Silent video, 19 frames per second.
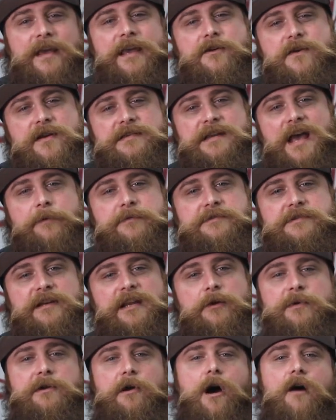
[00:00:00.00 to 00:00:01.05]
Here at Dime
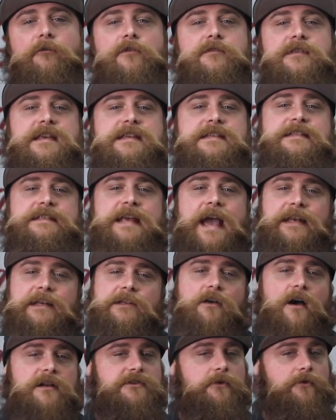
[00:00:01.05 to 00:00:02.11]
City, we offer these
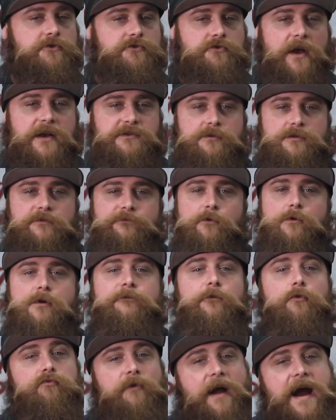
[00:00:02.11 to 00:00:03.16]
technological treasures
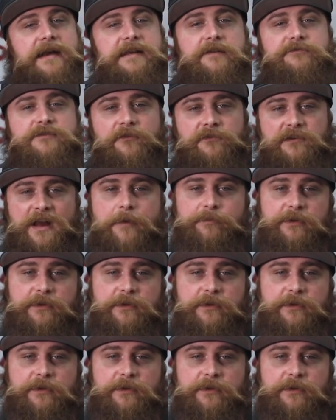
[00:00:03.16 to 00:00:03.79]
for a variety of different